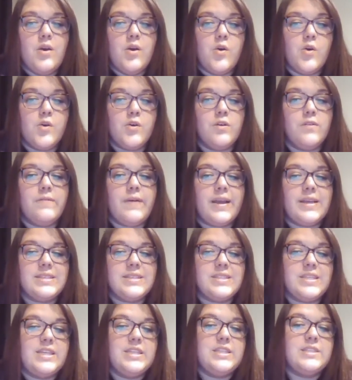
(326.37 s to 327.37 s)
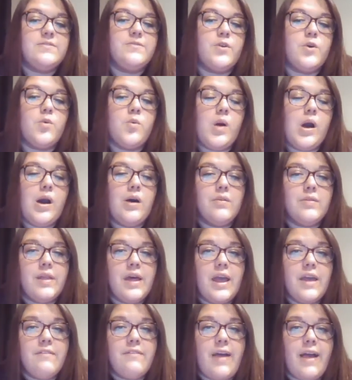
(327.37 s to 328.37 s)
Oral vaccines for
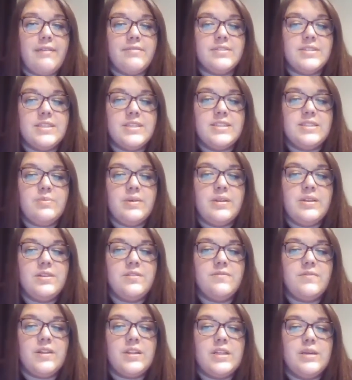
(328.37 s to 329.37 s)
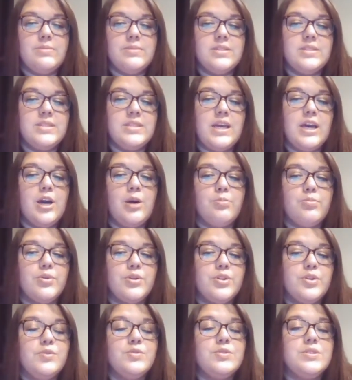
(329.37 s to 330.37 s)
wildlife have since been developed to help
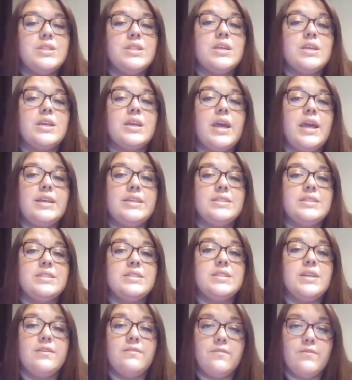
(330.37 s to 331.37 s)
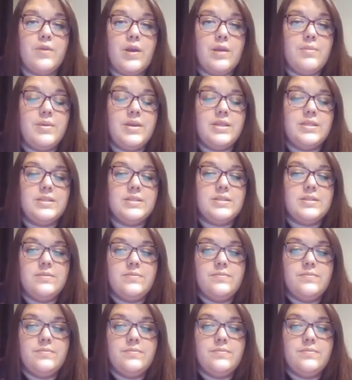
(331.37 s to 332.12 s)
reduce the cases of rabies.